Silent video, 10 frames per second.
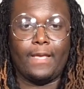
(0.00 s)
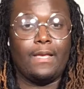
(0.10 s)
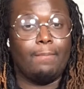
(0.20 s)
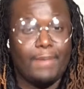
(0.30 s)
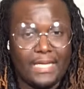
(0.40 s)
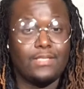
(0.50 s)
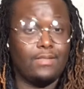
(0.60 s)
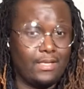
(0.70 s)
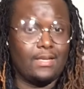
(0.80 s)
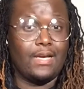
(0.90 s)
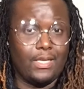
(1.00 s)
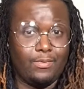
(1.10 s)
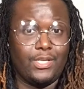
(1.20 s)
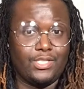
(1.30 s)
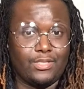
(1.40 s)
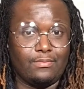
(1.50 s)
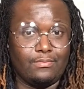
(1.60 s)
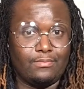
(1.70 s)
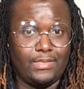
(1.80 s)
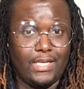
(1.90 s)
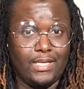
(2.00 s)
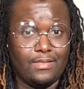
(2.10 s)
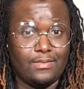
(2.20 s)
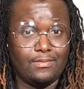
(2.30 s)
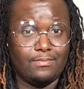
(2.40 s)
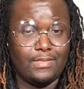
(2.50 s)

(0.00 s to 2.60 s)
Back to the inauguration. Yes?